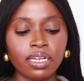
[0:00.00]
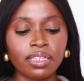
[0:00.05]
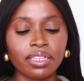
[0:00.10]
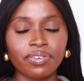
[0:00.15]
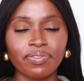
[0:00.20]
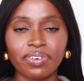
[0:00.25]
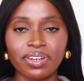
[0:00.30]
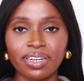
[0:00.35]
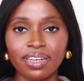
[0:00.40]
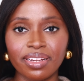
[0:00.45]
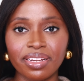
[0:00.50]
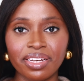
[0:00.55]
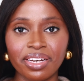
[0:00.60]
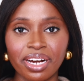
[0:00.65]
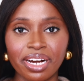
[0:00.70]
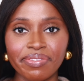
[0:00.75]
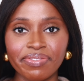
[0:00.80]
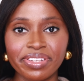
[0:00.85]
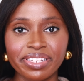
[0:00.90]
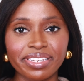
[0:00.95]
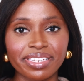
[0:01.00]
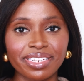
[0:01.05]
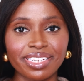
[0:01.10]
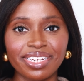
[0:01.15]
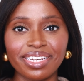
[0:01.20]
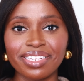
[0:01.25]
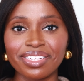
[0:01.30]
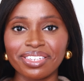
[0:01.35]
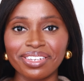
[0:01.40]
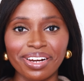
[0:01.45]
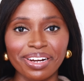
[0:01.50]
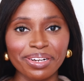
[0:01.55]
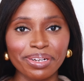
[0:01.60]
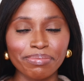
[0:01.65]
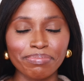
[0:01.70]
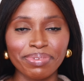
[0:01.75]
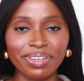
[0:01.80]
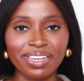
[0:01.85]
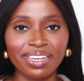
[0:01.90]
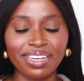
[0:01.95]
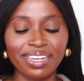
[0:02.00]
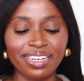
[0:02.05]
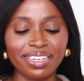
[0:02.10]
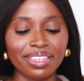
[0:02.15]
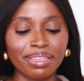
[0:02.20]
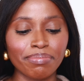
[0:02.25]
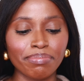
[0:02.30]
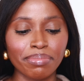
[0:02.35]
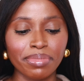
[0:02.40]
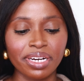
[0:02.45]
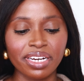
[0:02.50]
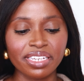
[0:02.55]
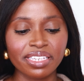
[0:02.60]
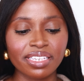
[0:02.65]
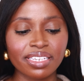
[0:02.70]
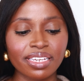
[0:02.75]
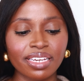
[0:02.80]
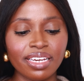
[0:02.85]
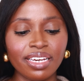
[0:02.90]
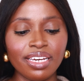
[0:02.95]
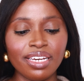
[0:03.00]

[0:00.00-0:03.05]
the vanilla, obviously, the tonka bean, the musk.